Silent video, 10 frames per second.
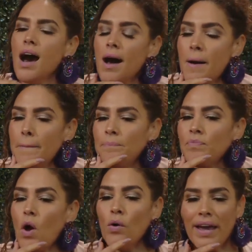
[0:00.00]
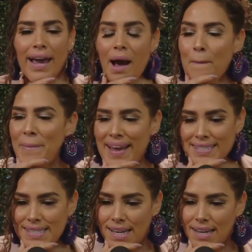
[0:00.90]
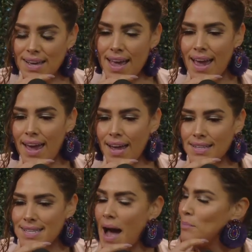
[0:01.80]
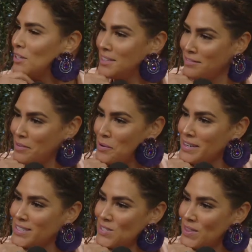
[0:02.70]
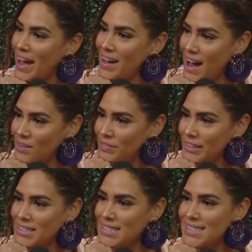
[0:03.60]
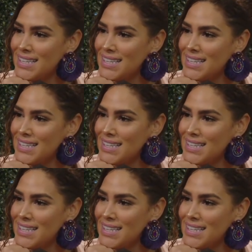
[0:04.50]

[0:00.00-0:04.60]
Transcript: Um, okay, amazing, and I'm looking forward to that conference. Yes, you